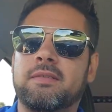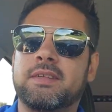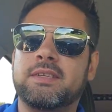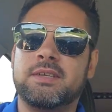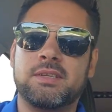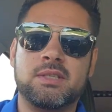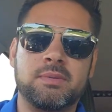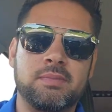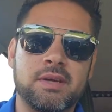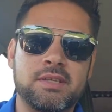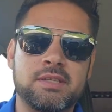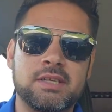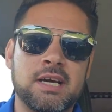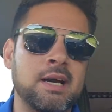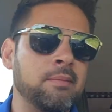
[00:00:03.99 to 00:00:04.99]
This is the
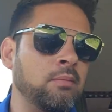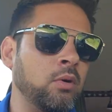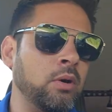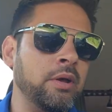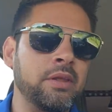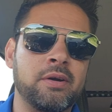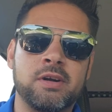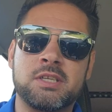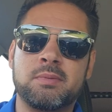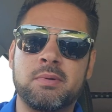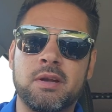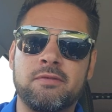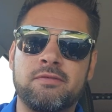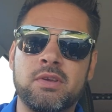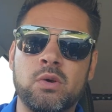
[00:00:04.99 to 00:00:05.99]
Big Time Boiler. It's
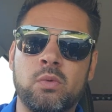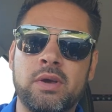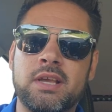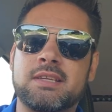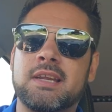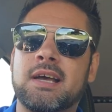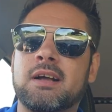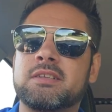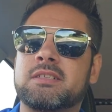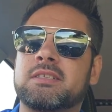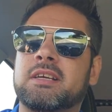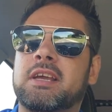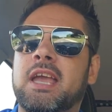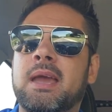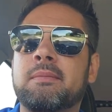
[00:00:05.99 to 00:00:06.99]
been a few weeks now
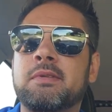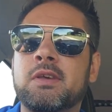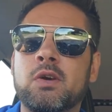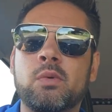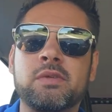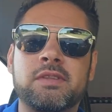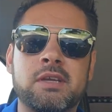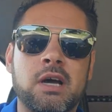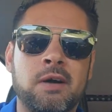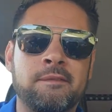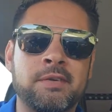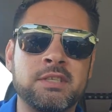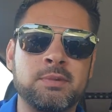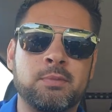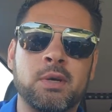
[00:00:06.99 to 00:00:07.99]
since I came to you with the
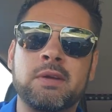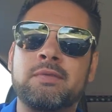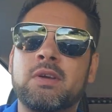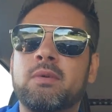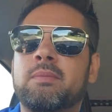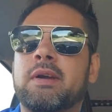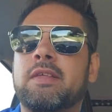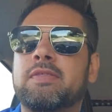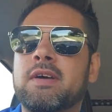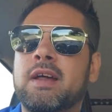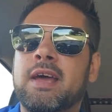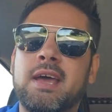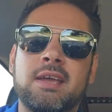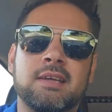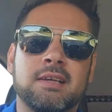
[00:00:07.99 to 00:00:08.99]
offensive preview, but I
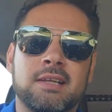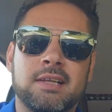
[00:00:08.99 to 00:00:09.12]
thought, hey,